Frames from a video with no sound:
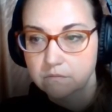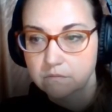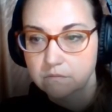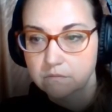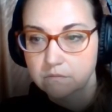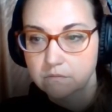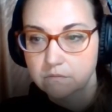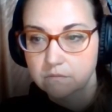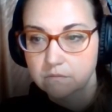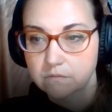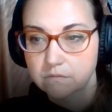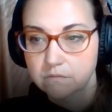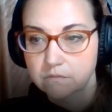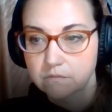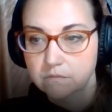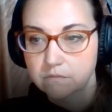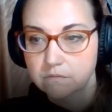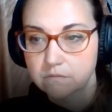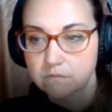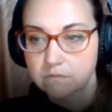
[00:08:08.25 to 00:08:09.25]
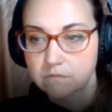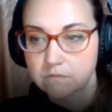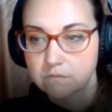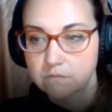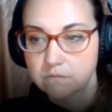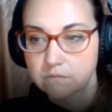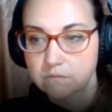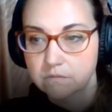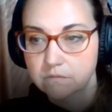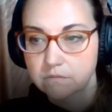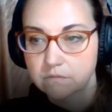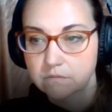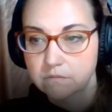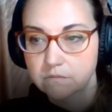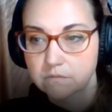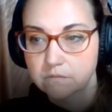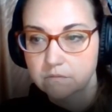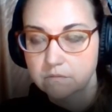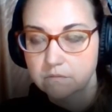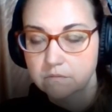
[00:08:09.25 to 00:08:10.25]

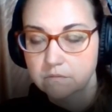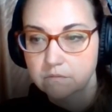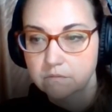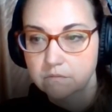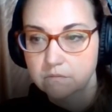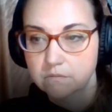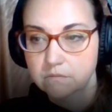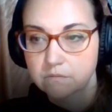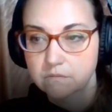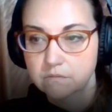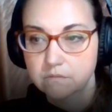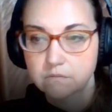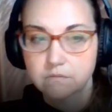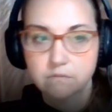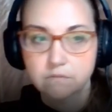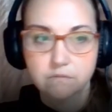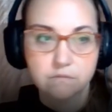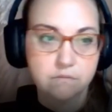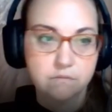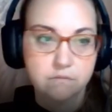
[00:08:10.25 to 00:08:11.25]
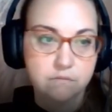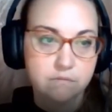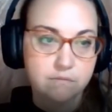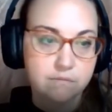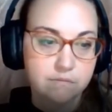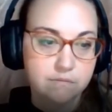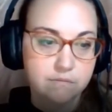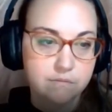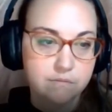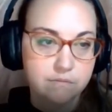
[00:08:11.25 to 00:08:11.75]
The person shown says nothing.